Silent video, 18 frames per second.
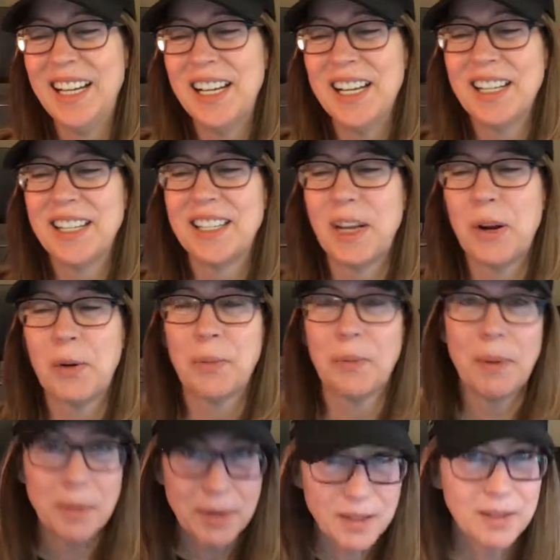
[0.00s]
So
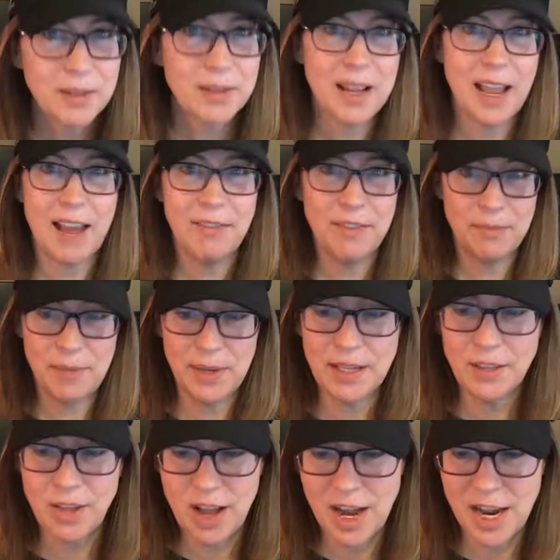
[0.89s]
I'm going to have a
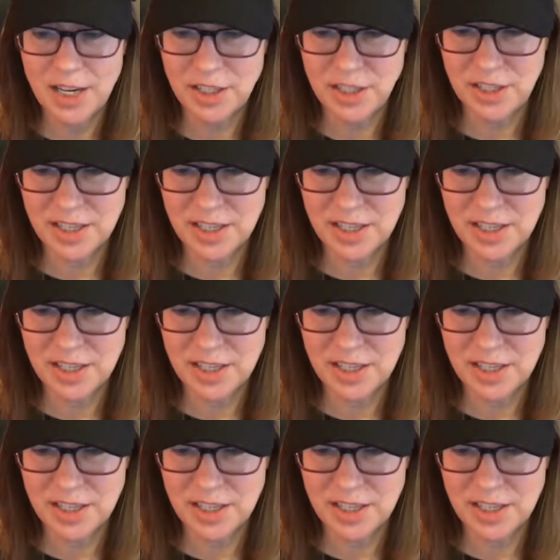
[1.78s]
big launch.